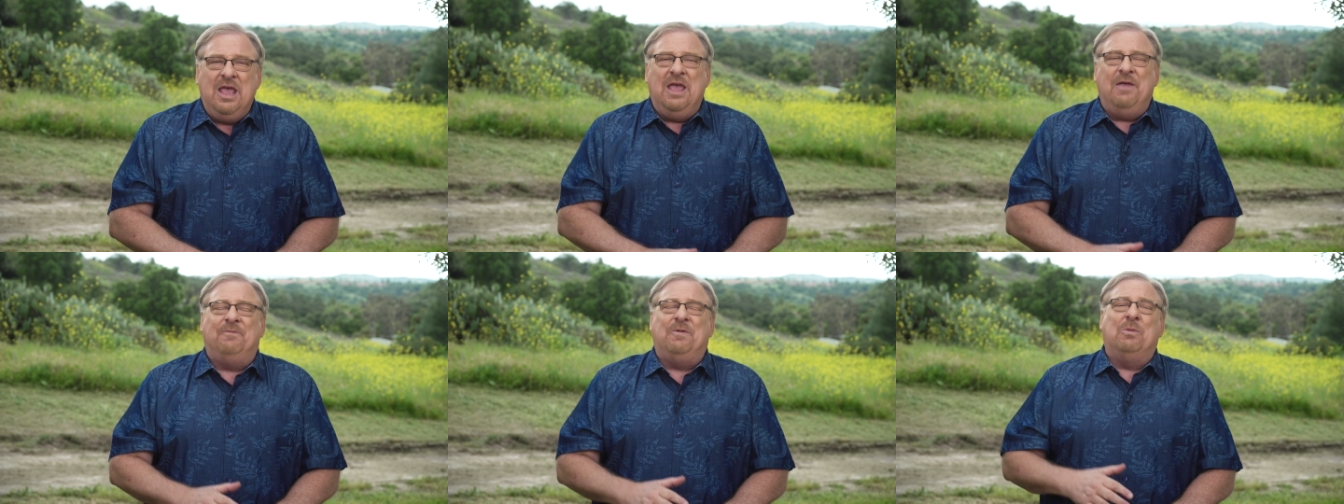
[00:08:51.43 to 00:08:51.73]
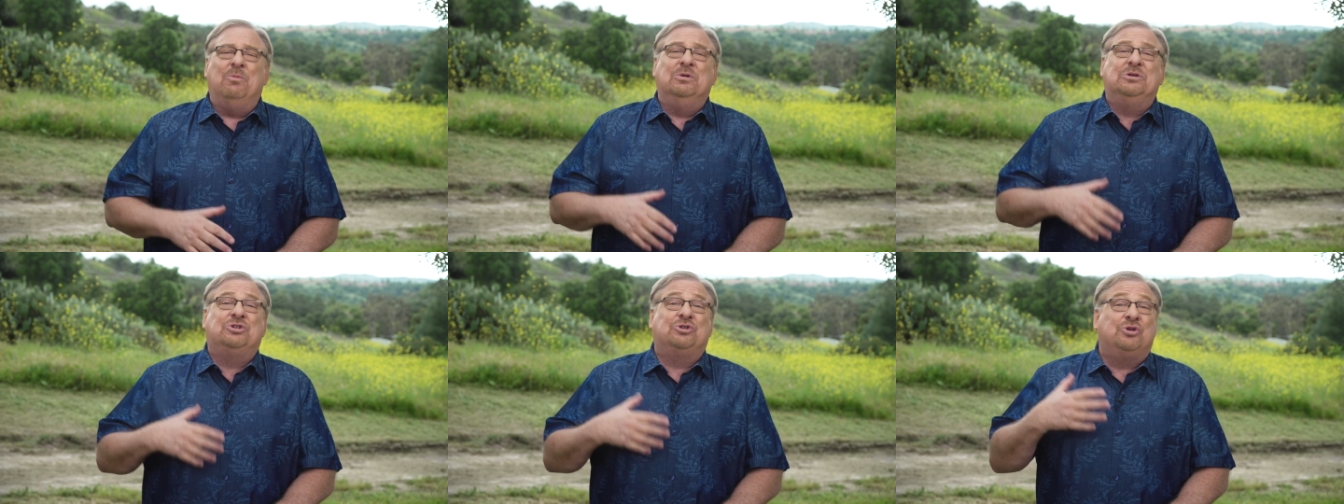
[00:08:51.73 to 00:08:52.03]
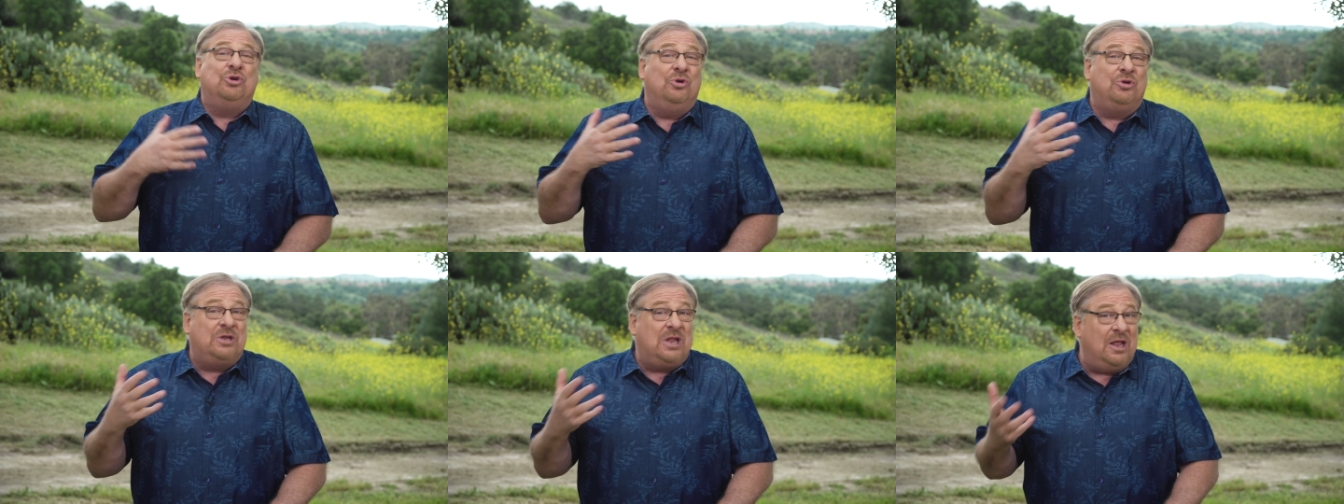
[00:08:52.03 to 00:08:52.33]
If it was
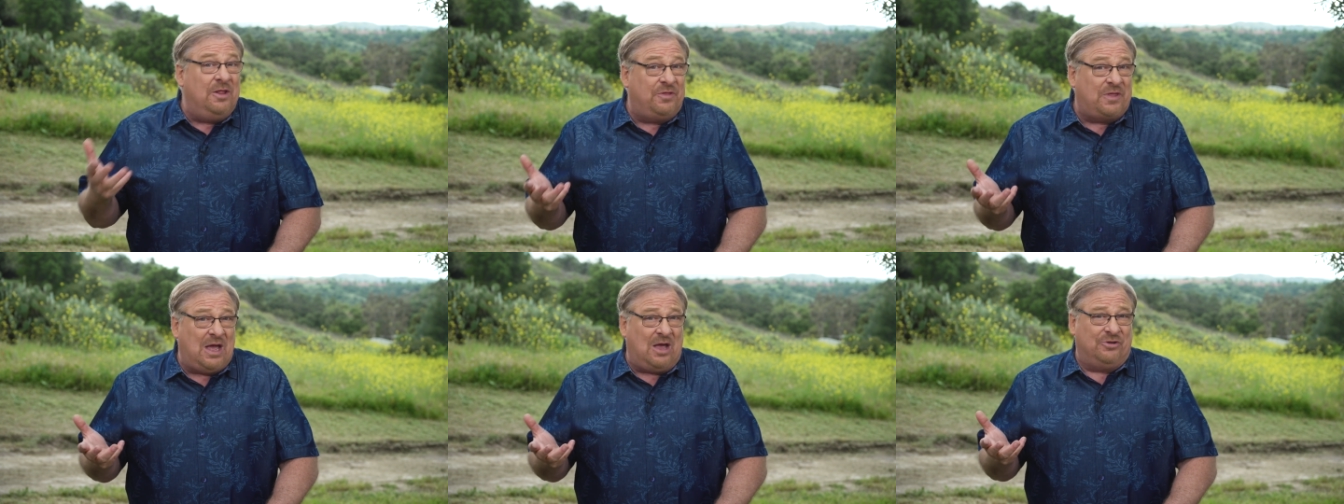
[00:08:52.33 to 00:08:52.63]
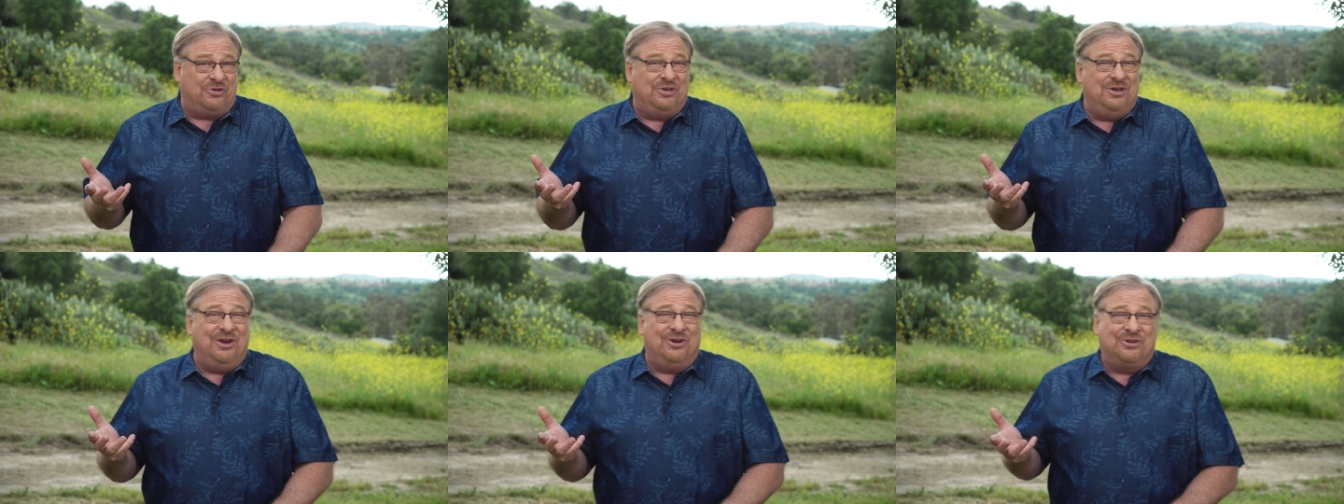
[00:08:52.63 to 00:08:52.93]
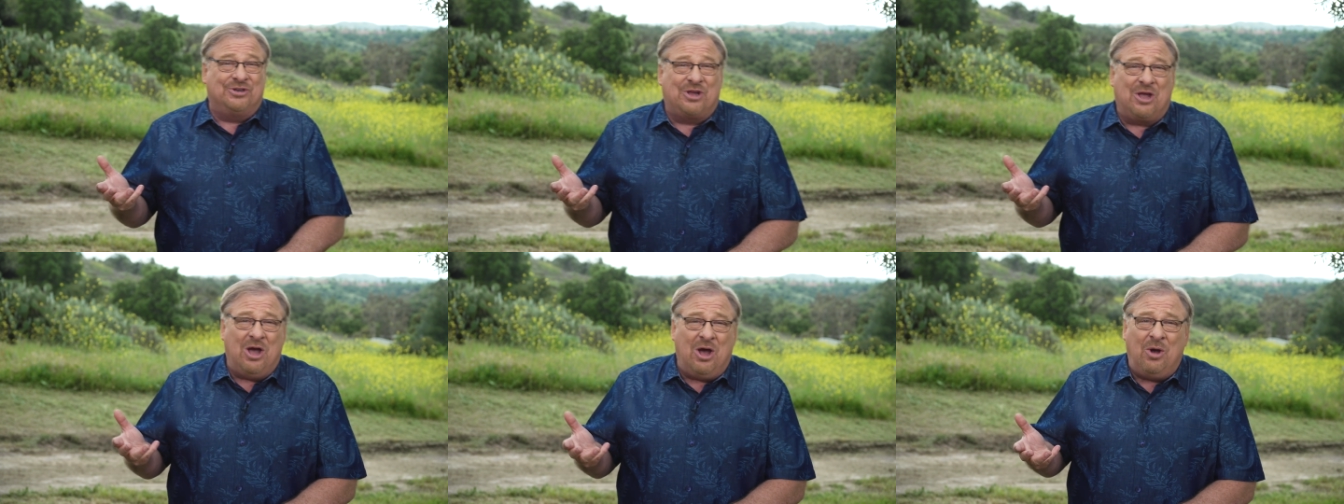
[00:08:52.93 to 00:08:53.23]
true 10,000
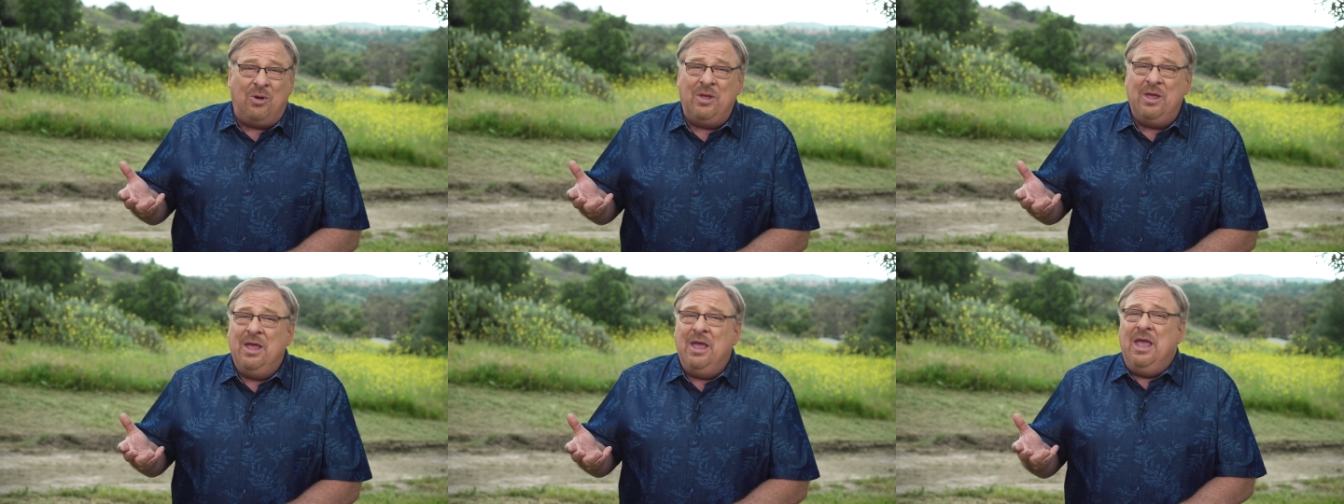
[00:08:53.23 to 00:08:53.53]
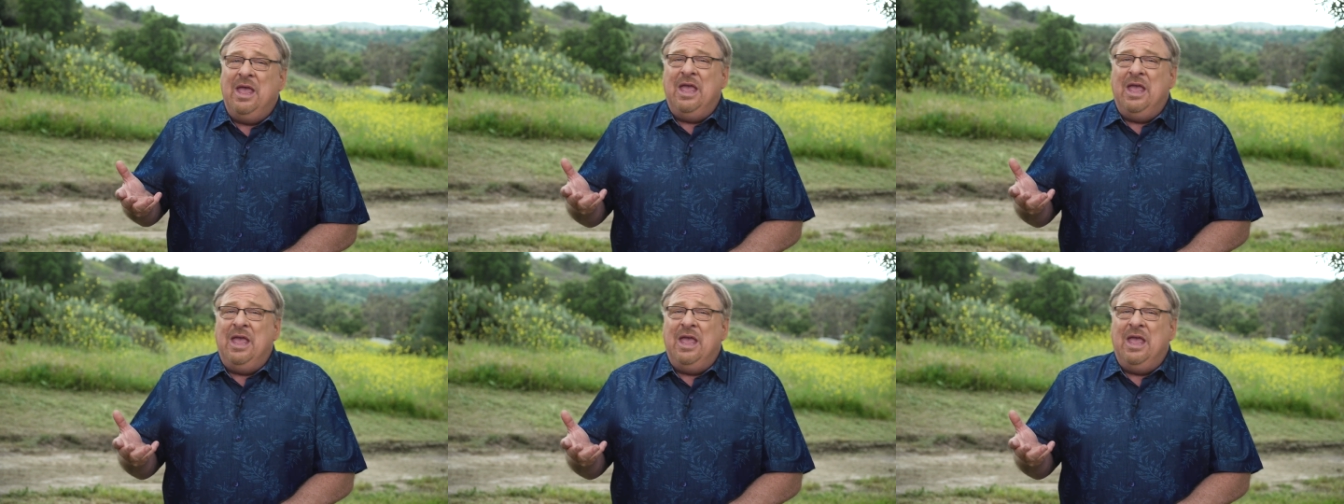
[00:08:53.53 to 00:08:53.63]
years ago,